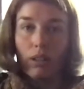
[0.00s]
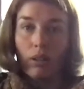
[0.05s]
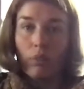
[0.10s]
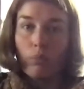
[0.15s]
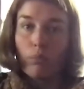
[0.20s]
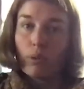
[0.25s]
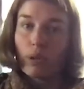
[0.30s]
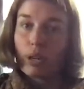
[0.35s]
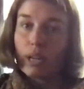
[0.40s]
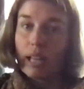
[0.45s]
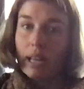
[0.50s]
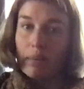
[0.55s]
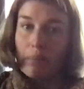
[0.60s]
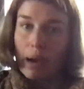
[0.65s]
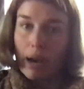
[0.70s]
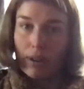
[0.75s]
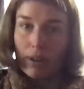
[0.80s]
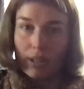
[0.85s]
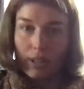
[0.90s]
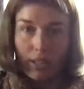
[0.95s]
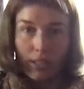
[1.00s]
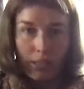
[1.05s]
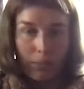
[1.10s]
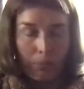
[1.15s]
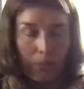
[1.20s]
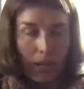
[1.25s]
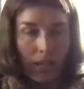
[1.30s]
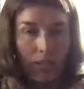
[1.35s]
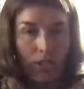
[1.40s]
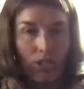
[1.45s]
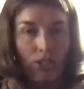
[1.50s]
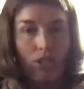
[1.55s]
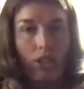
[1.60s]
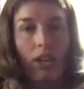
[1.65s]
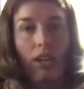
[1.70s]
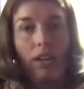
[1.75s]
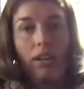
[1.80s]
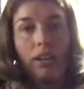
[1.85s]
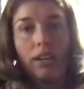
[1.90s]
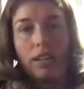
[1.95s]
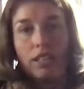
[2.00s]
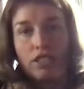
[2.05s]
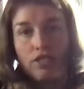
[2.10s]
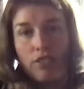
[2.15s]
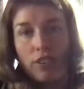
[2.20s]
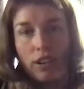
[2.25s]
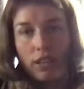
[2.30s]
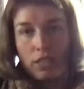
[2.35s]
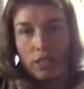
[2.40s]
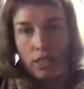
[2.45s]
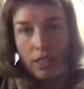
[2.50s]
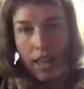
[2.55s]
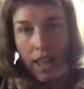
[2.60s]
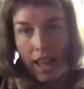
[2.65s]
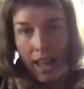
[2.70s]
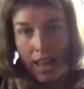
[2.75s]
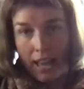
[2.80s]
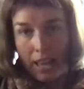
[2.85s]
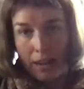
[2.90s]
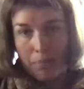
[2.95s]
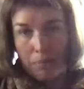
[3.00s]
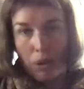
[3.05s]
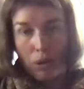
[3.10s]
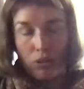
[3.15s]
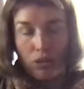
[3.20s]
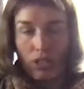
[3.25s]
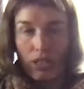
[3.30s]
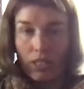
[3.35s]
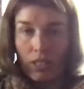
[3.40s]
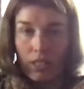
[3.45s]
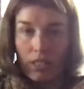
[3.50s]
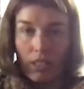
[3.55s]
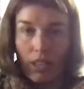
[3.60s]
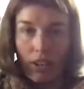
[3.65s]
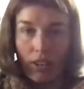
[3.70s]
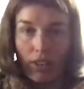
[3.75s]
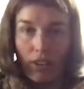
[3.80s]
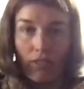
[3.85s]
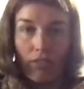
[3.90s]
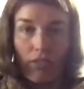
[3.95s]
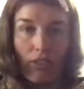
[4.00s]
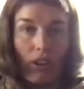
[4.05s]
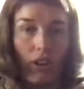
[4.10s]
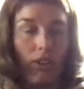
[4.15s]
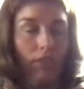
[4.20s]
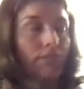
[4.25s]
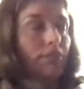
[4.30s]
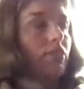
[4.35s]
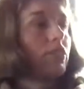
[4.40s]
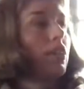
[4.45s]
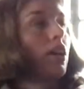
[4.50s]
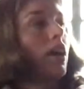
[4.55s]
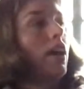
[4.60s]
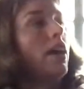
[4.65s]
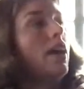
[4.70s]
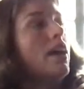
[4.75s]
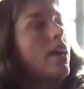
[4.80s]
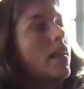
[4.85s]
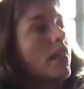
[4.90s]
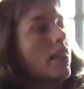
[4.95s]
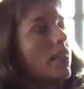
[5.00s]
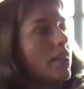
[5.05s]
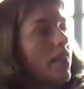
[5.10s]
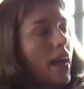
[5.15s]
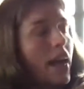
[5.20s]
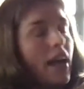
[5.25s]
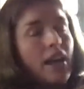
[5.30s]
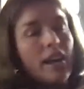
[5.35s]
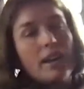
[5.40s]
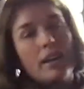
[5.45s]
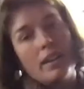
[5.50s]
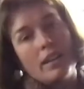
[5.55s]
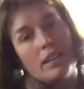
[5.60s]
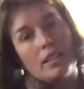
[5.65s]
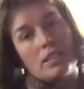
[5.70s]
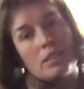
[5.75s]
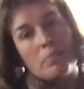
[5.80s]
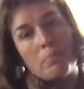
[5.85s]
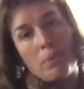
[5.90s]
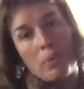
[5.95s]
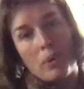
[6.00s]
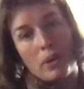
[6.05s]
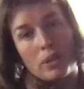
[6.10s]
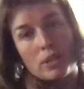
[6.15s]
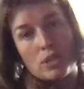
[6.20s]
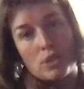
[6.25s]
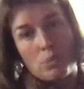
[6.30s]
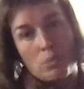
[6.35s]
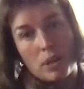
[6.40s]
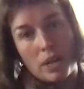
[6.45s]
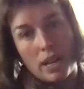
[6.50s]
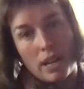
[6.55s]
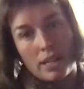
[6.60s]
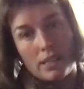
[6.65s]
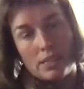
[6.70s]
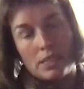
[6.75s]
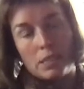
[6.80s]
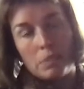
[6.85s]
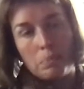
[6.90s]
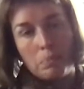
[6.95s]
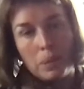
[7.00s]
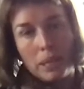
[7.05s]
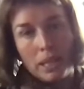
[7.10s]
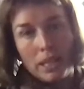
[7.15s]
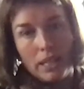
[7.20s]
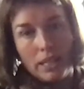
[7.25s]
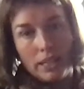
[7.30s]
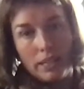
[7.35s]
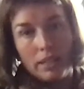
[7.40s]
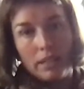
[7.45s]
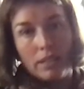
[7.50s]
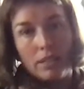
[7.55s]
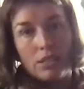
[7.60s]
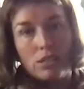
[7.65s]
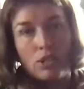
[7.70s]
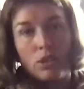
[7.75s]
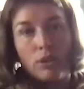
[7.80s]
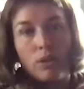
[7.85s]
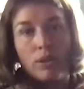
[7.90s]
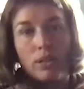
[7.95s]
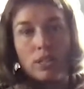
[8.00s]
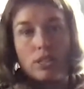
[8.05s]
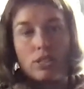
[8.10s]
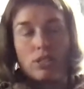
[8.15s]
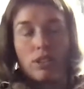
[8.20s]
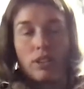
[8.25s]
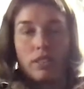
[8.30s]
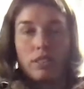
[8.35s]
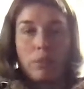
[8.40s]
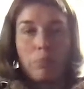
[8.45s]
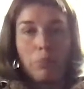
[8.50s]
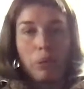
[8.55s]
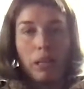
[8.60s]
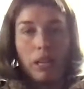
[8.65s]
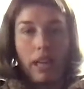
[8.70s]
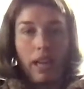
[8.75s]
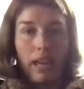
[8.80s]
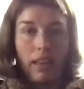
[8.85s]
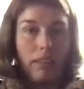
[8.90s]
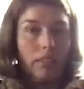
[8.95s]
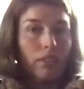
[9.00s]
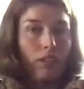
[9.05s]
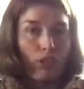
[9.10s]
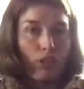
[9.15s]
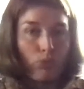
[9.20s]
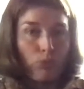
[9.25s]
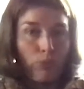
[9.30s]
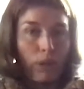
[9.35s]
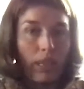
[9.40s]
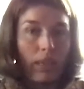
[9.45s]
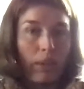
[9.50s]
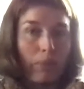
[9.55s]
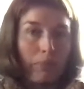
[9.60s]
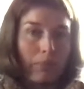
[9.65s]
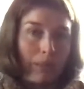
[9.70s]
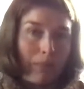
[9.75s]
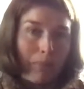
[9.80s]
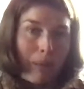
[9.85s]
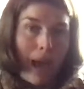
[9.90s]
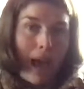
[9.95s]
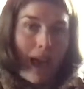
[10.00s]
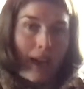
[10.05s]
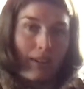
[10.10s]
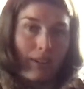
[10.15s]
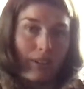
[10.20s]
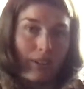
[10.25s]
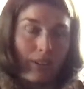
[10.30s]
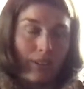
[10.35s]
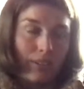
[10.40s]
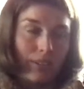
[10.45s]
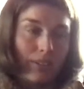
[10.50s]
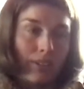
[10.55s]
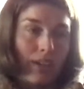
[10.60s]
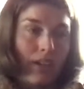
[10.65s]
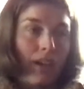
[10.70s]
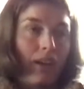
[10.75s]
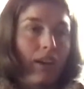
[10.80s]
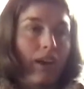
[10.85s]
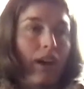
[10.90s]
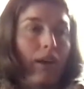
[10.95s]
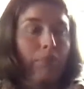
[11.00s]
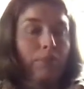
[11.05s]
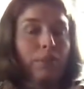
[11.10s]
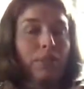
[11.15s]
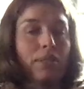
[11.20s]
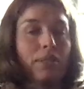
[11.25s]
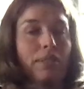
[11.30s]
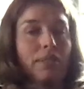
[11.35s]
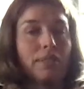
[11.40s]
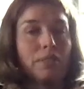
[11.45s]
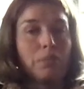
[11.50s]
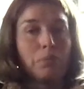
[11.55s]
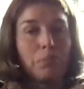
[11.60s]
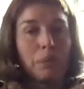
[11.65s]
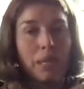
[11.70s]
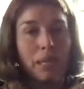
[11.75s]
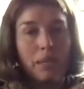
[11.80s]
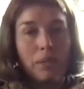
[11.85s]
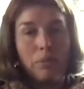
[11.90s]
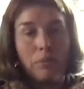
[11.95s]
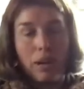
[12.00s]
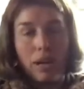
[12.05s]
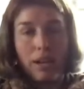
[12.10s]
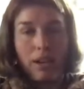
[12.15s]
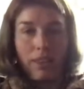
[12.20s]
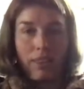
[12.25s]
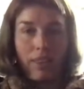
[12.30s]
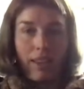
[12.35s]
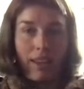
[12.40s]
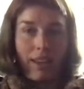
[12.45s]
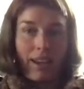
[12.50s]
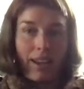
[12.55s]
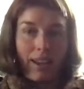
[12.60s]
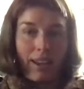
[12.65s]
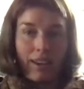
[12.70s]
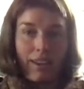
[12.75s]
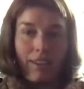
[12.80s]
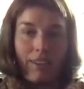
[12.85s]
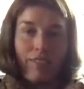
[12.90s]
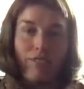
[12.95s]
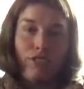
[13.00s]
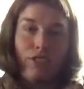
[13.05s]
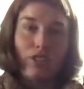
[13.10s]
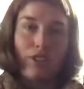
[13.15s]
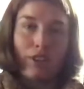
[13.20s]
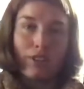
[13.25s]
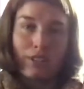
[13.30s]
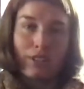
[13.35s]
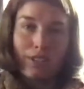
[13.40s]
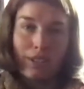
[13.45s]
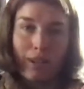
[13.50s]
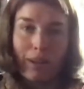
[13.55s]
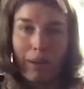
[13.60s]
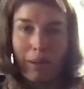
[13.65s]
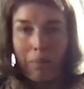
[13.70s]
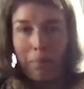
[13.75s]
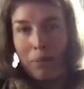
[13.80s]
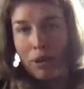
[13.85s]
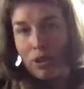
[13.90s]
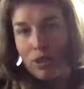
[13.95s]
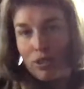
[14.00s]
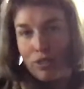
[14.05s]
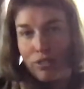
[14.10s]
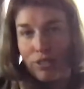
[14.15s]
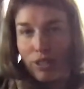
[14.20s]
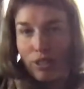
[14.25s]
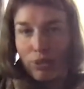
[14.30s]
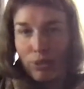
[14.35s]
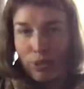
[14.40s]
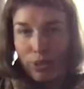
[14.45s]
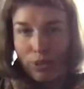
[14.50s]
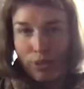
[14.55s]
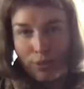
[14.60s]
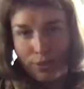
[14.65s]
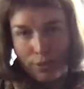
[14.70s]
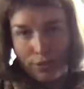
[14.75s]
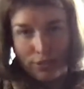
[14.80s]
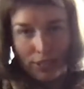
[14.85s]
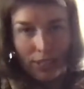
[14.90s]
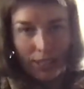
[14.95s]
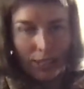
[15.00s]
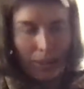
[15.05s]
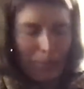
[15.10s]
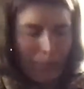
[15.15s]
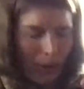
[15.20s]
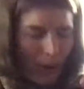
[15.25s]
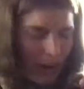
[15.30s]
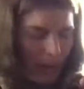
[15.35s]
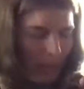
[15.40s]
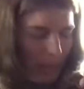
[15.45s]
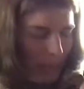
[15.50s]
worry about it as much as far as the hand motions that are involved, then it's important to work on speed so you can start to play these rhythms and patterns up to the speed where they kind of start to move and groove a little more.